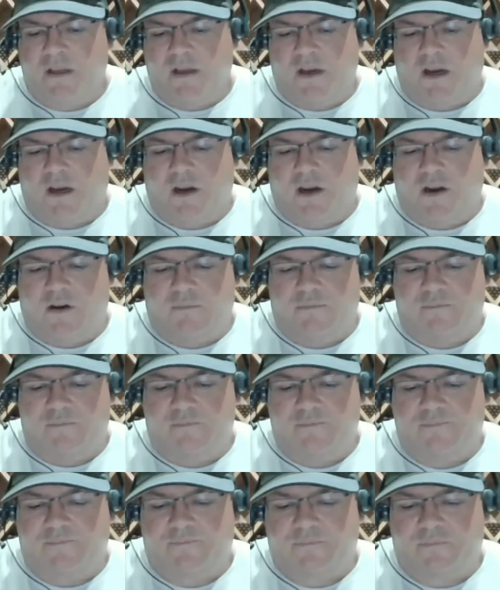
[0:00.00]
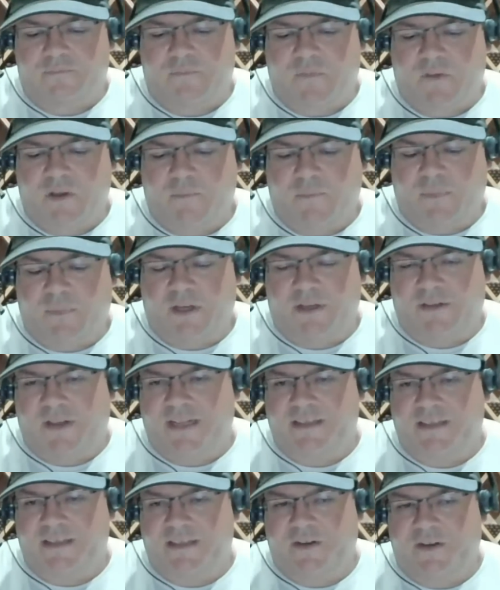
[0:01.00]
Um, but
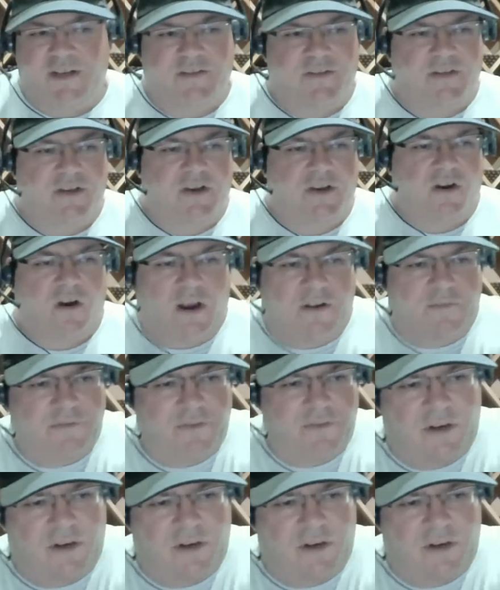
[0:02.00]
that's a great cigar. I've